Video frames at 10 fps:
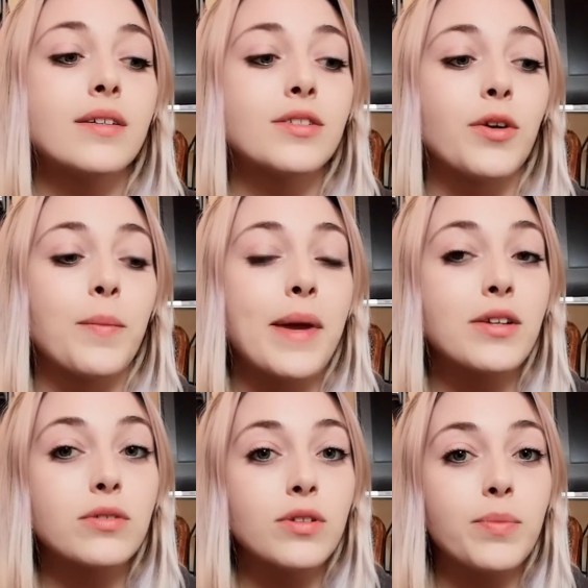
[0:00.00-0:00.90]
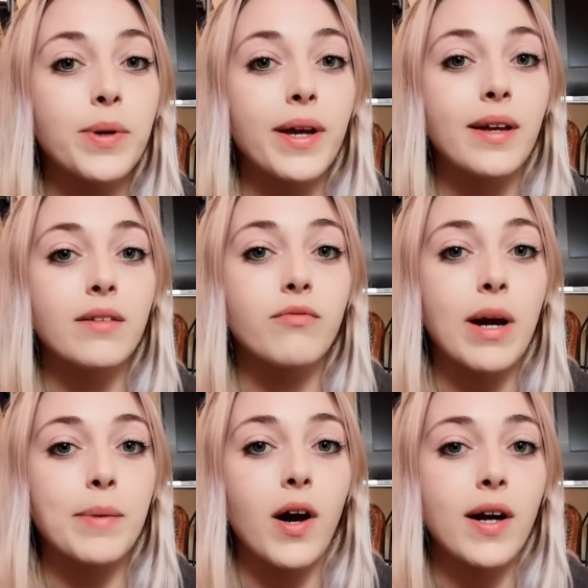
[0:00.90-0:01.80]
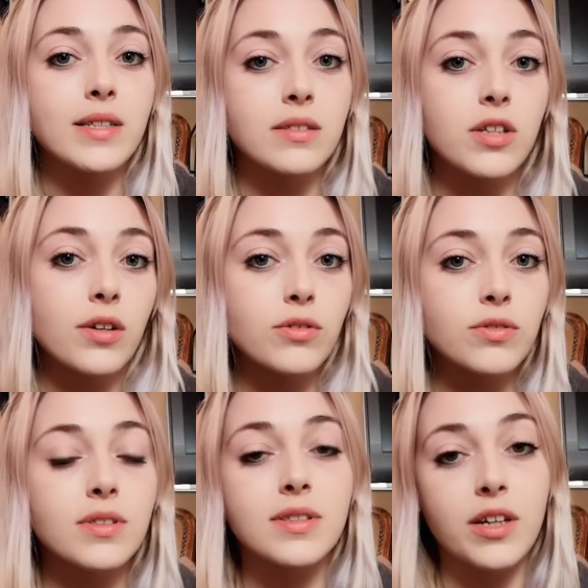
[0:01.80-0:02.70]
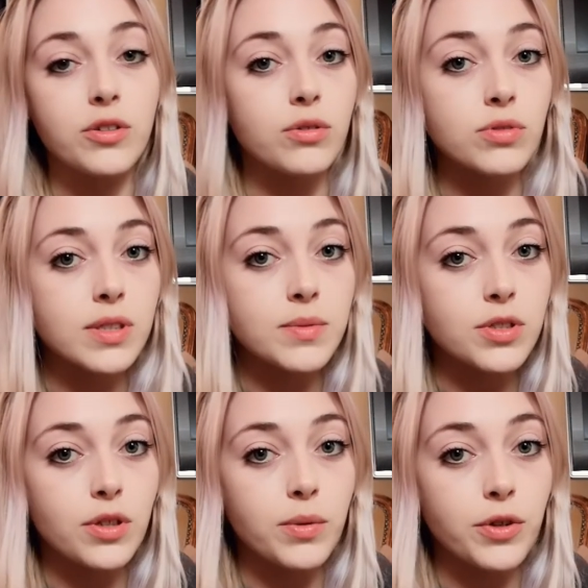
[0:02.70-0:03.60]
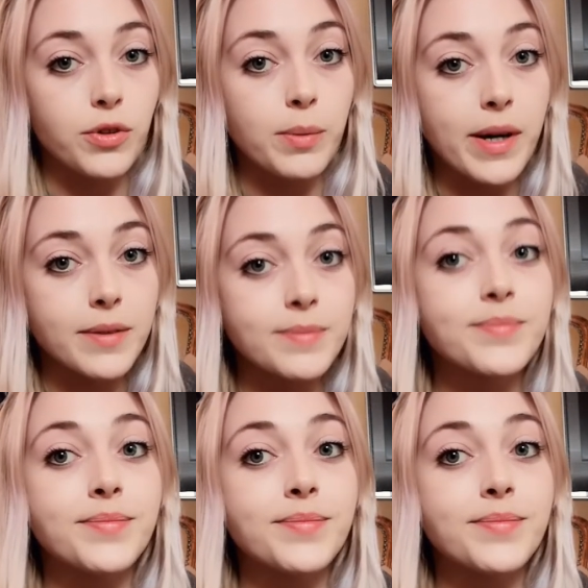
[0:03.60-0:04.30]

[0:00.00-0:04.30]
So make sure you put in rabbit hides and tunnels, because then Google seems to know what you're on about.